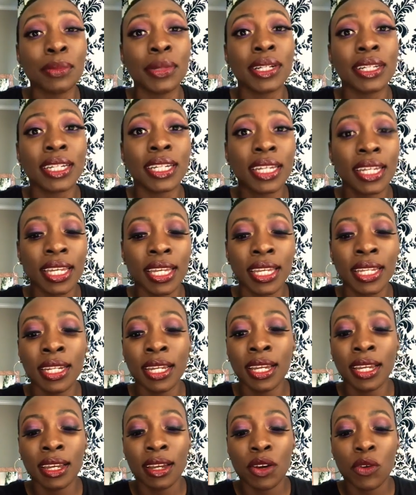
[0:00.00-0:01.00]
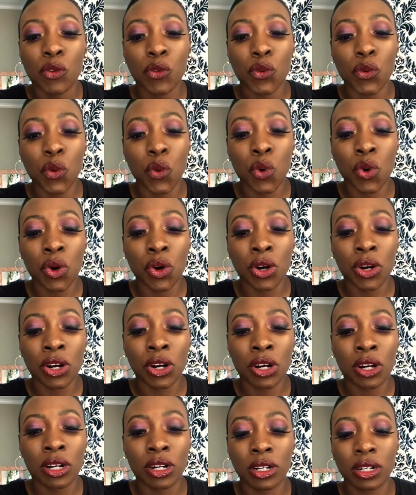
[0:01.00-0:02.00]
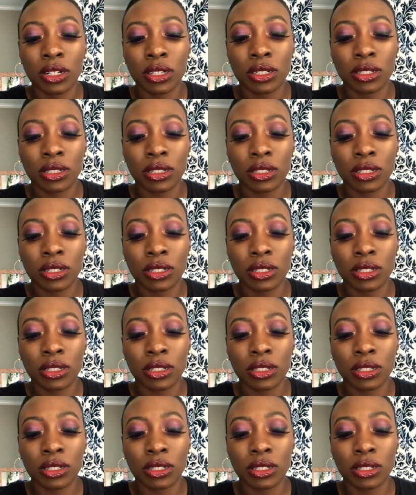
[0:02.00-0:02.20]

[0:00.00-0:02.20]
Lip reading: but again, for